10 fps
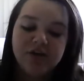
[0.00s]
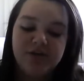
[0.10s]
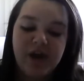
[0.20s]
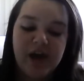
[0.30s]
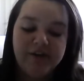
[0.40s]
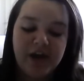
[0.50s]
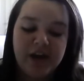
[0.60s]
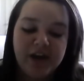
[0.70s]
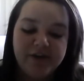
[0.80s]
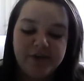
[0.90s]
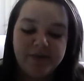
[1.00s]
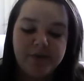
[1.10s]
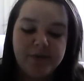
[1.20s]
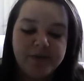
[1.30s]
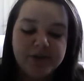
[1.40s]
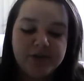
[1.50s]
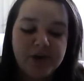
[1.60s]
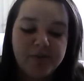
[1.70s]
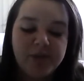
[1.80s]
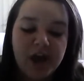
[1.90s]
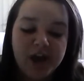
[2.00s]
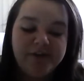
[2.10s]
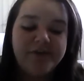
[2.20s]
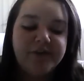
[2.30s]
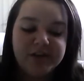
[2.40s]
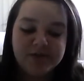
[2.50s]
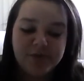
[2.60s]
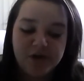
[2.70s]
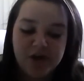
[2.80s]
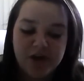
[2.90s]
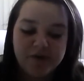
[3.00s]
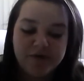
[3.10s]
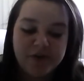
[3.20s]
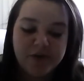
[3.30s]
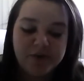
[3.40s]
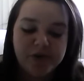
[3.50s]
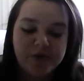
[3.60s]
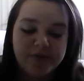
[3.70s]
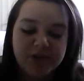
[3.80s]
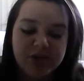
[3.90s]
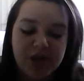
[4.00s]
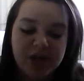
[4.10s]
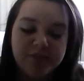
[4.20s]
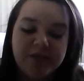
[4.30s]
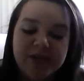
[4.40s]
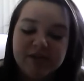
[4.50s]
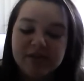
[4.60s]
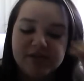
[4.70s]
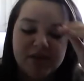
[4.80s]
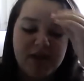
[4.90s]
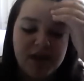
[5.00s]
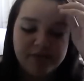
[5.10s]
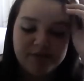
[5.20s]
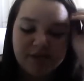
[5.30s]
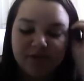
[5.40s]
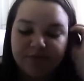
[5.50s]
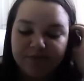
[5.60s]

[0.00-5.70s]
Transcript: Do you have any family members who are applying for the program this year? Please list their names.